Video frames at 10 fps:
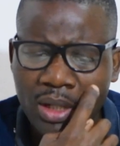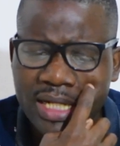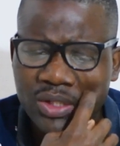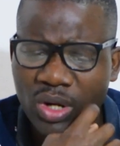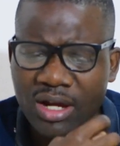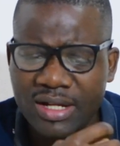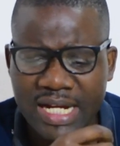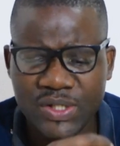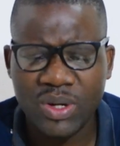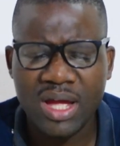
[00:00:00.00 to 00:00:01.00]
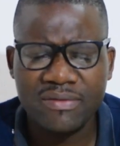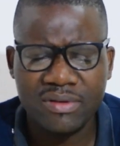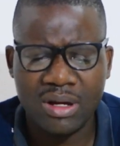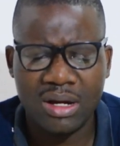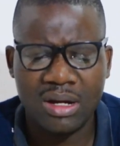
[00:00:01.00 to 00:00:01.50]
I drive
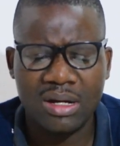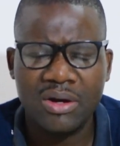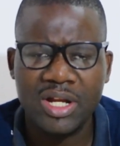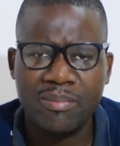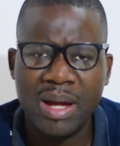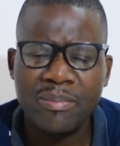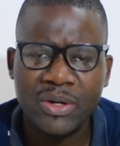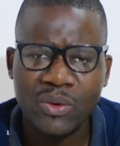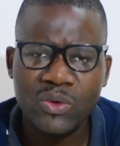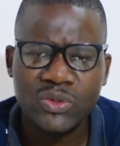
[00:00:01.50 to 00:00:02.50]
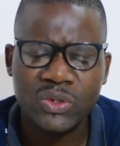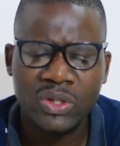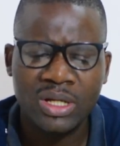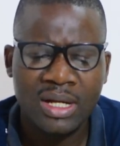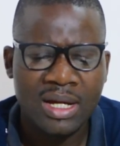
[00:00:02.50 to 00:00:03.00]
on a bumpy road,
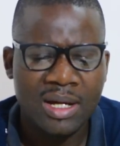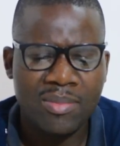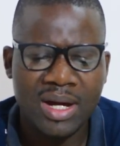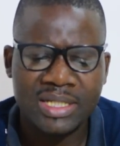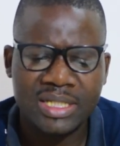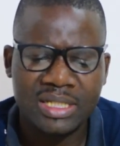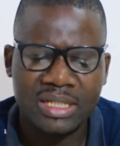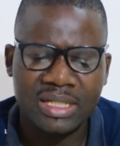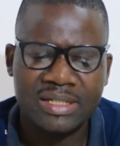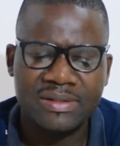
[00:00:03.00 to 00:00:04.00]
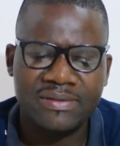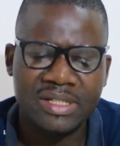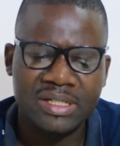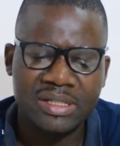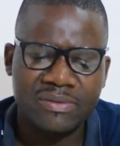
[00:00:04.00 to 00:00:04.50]
but it
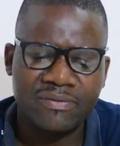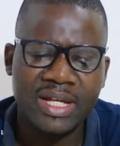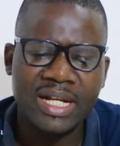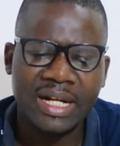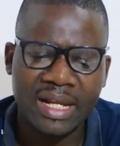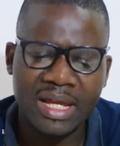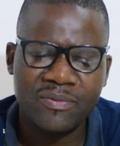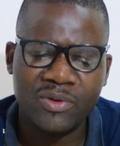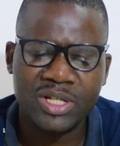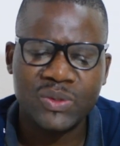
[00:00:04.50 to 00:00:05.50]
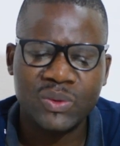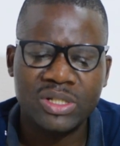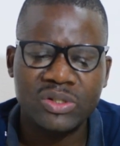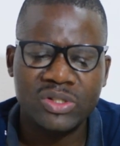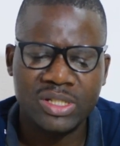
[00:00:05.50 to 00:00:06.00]
is very rare for it to
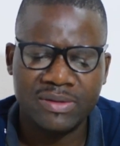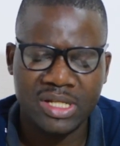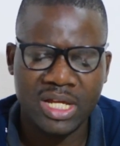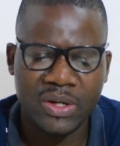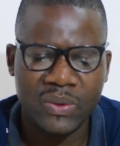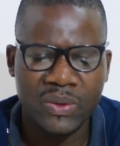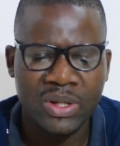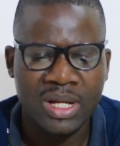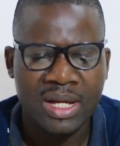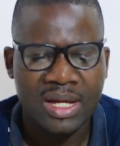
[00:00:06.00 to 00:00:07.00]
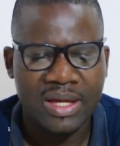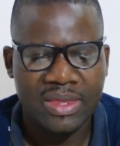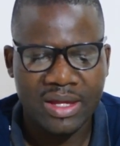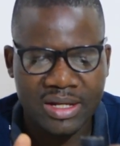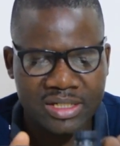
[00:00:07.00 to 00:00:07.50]
lose the zero,
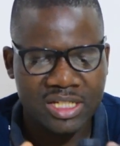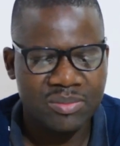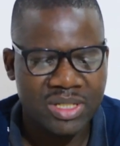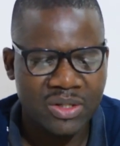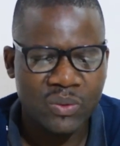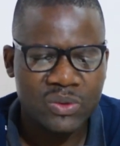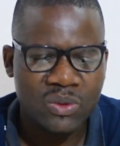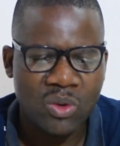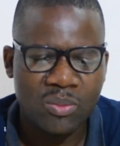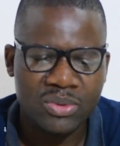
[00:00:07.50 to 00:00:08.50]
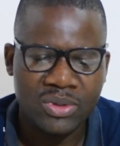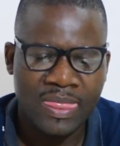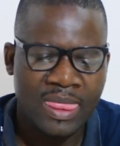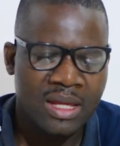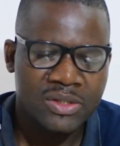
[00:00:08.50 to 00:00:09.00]
and then it has been a good scope.
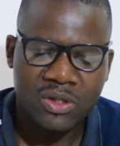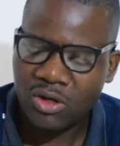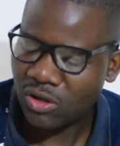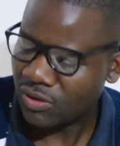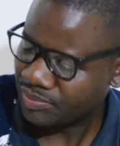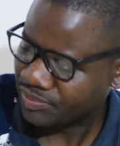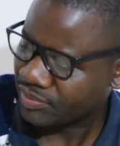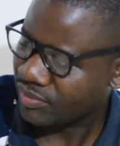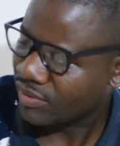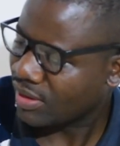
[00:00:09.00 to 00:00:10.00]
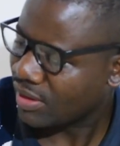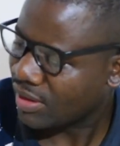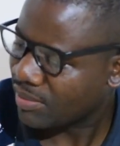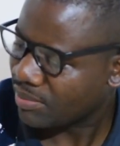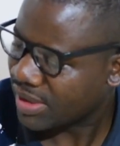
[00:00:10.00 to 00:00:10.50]
So
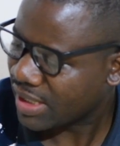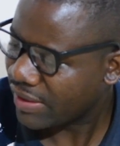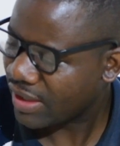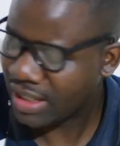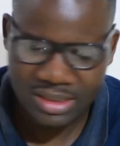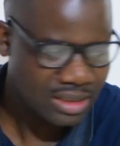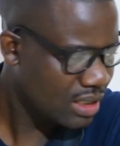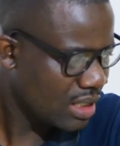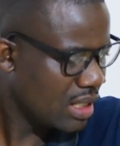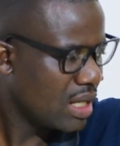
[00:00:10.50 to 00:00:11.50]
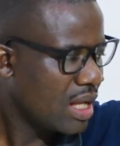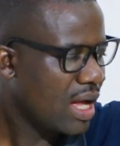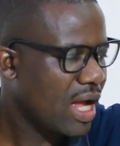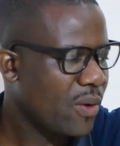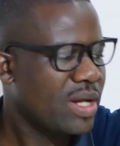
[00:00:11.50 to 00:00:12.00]
besides that,
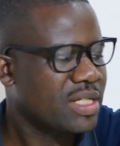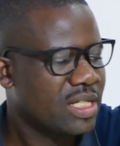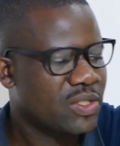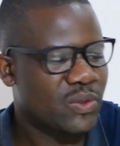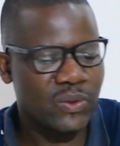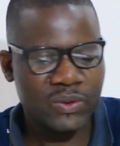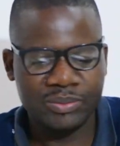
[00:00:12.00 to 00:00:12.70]
I want us to